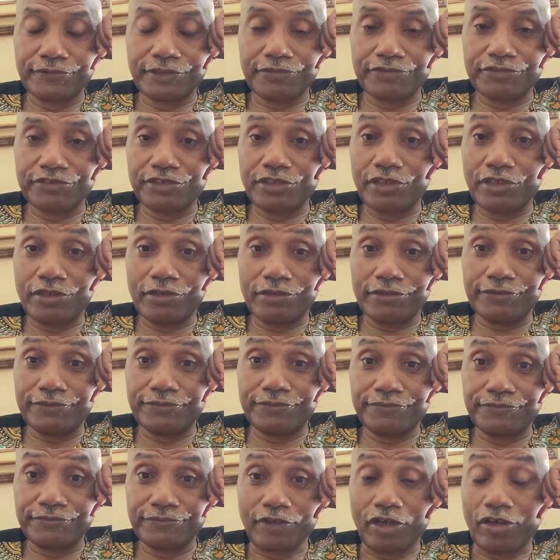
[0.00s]
I was
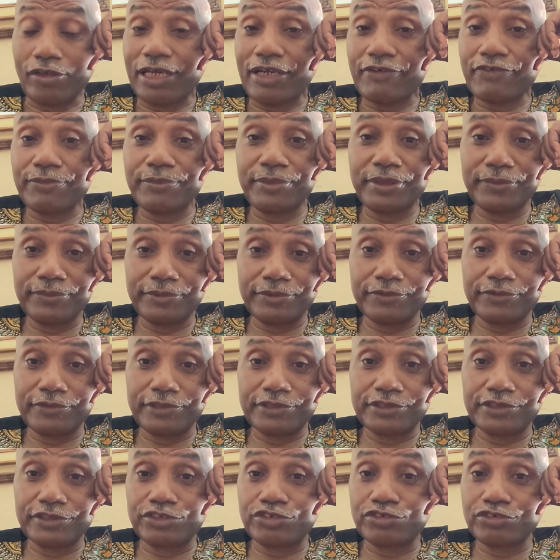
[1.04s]
gone. All I remember
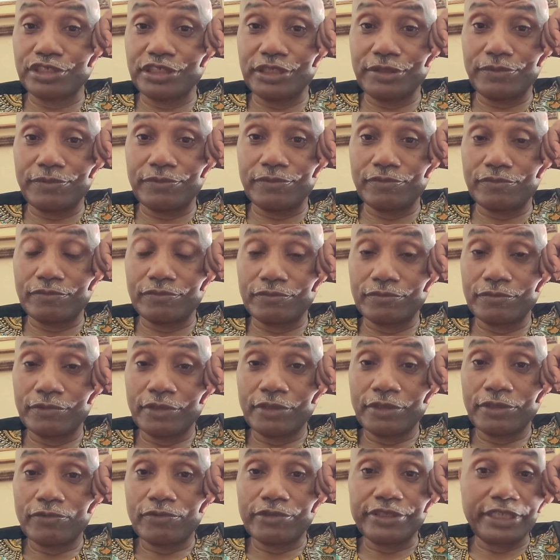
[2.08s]
was a dream
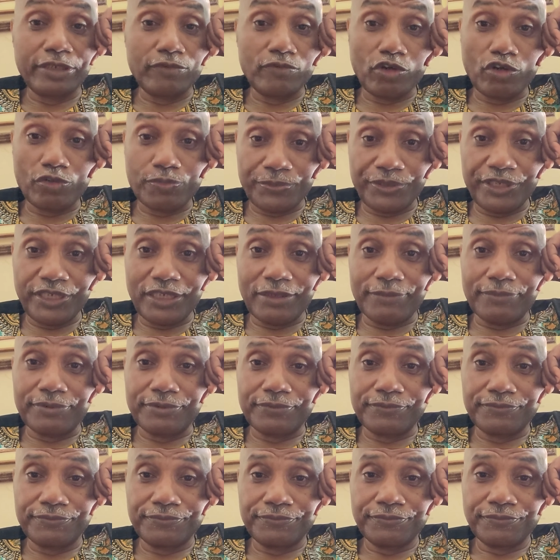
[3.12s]
when they woke me up.
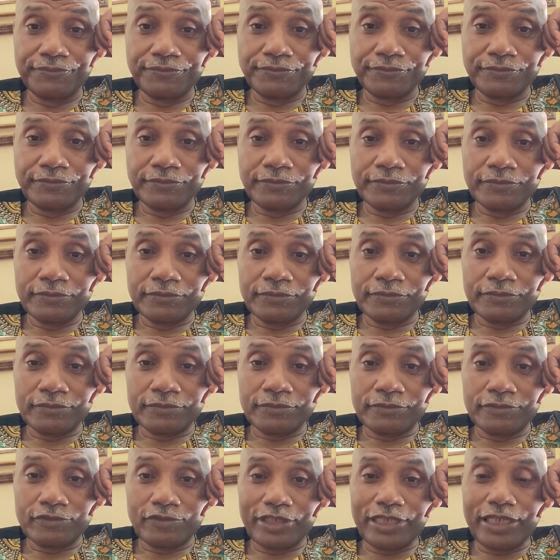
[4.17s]

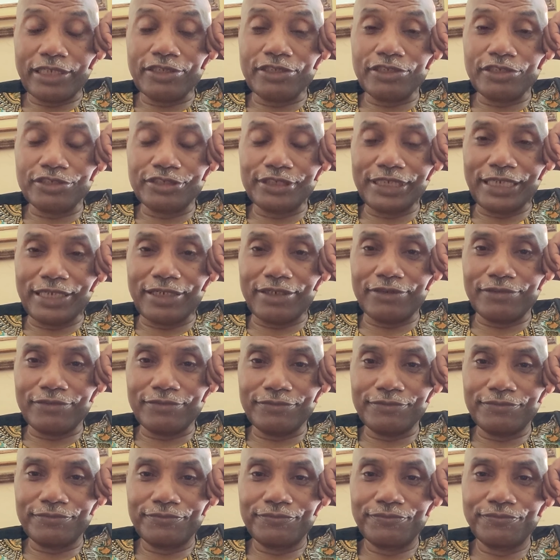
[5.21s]
When I looked
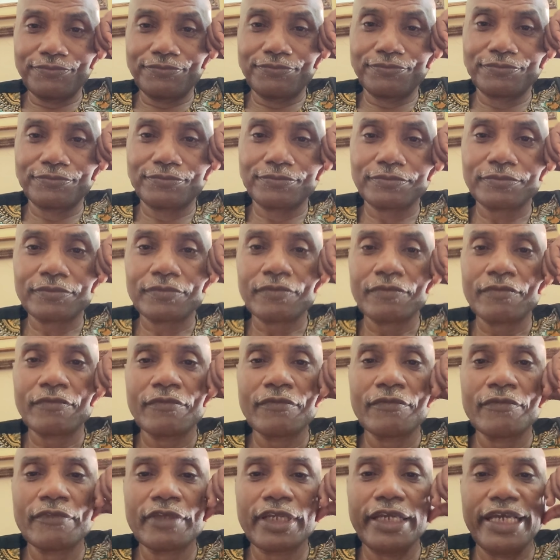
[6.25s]
down
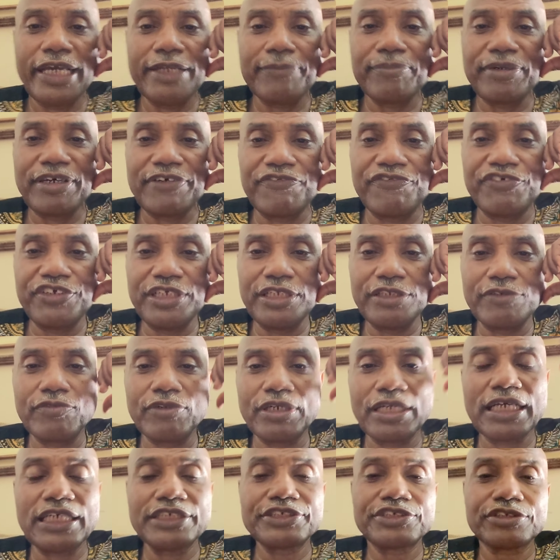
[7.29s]
at my feet,
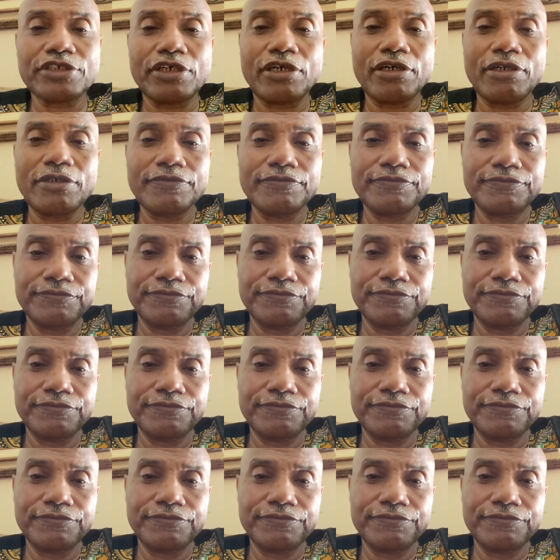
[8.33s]
what I saw